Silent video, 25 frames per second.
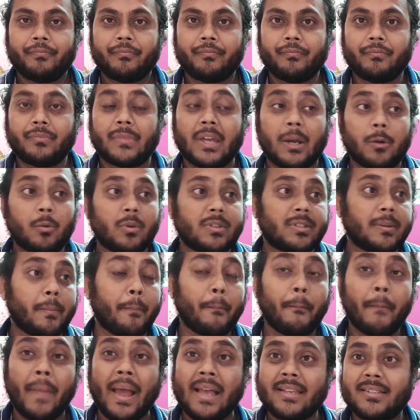That was a
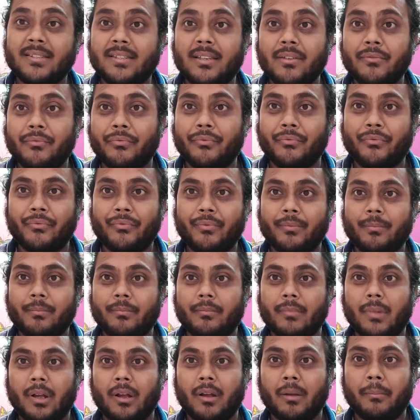massive
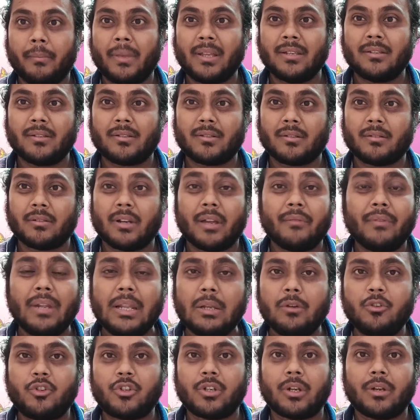means a
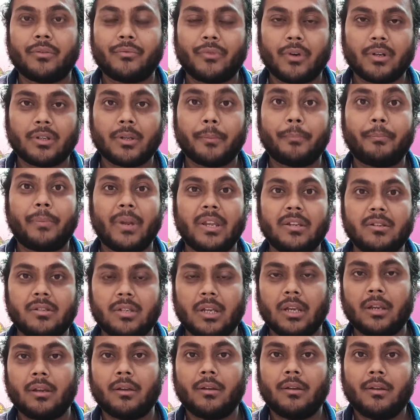revolution for the
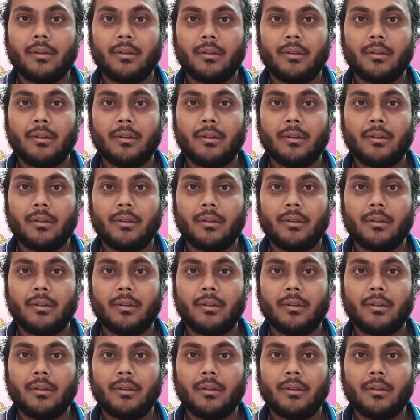printing